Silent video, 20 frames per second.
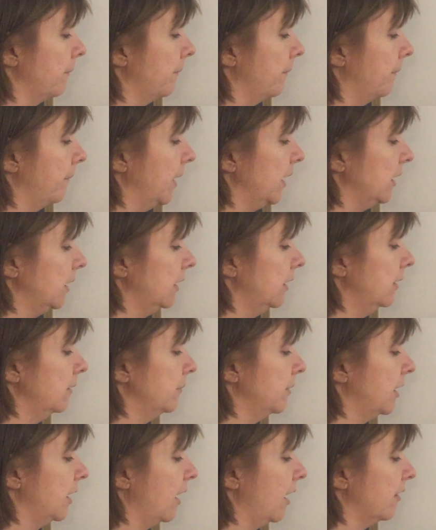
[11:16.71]
My
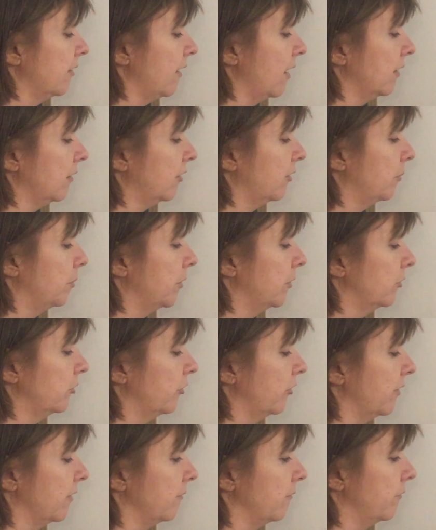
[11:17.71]
limit as x
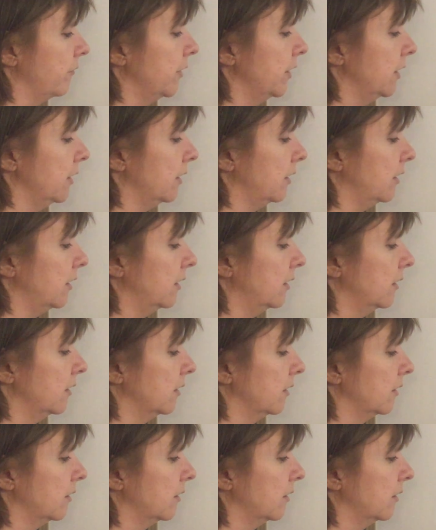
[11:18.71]
approaches infinity,